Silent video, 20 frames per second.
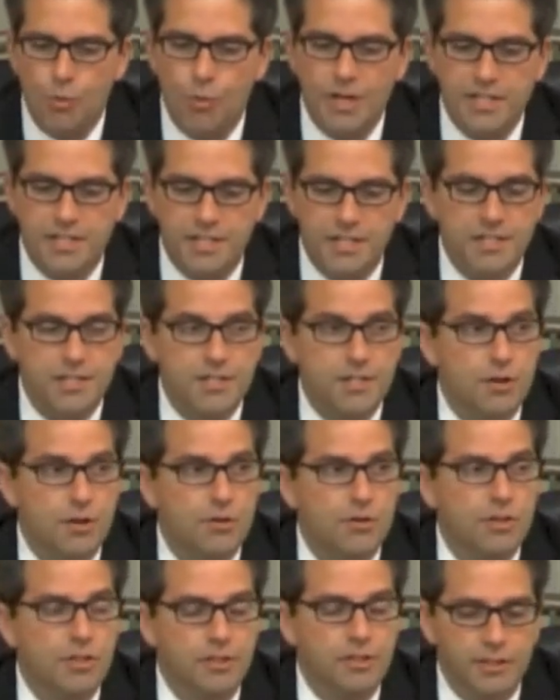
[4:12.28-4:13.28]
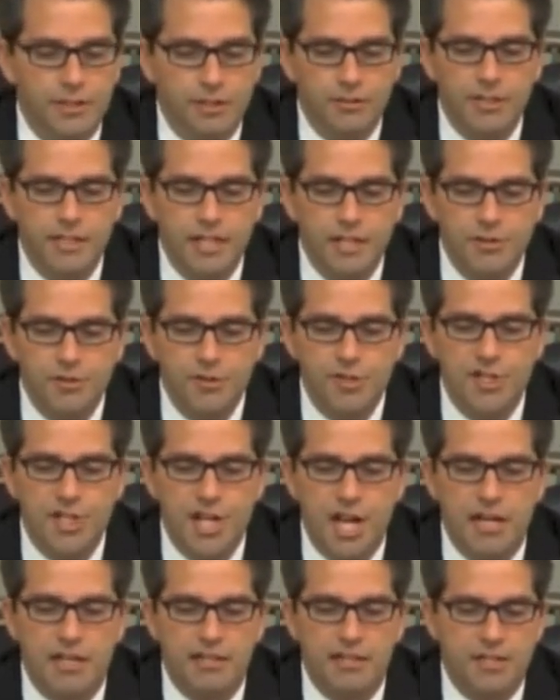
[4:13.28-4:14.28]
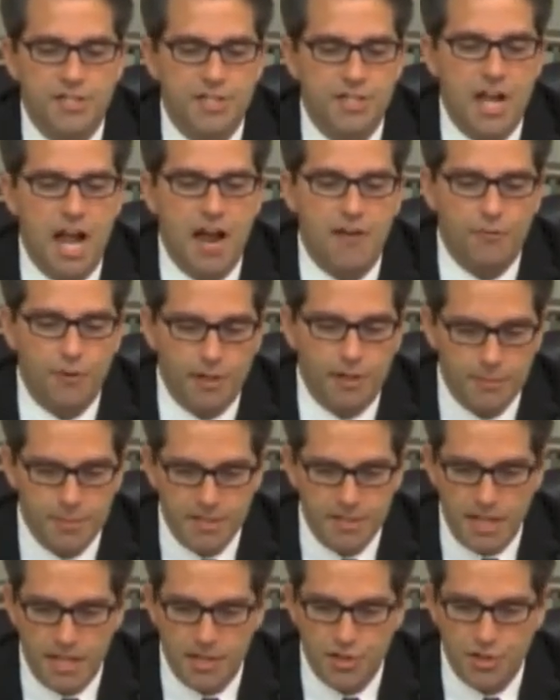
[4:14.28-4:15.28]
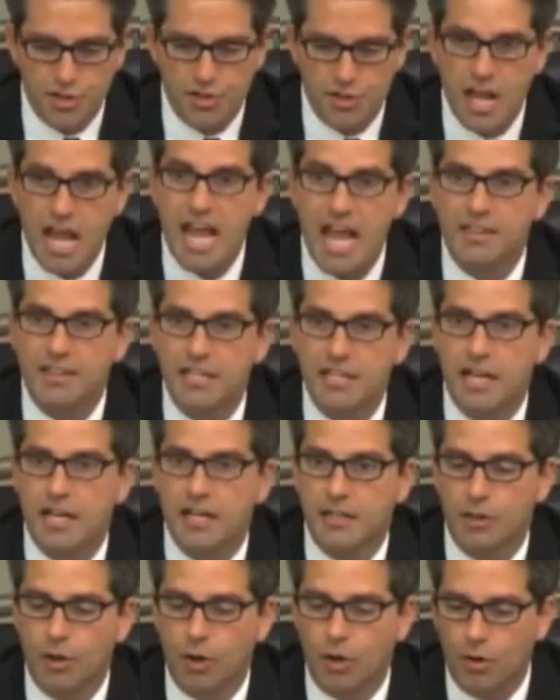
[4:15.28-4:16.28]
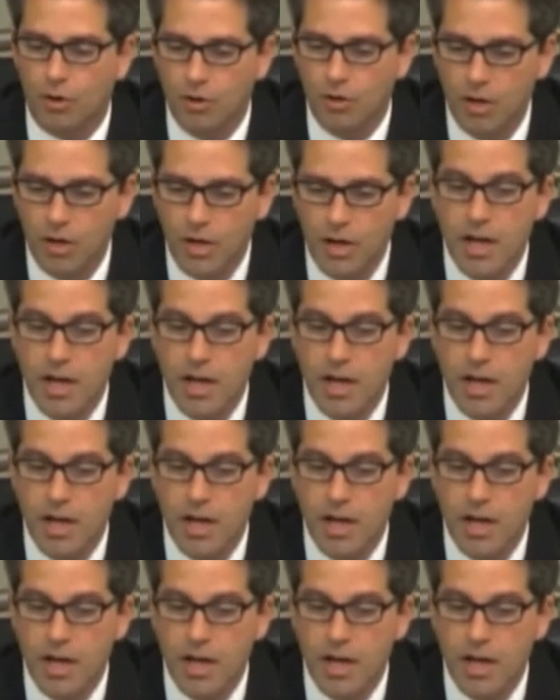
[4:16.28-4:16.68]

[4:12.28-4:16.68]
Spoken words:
we did so clearly understanding the staff recommendation and the end goal,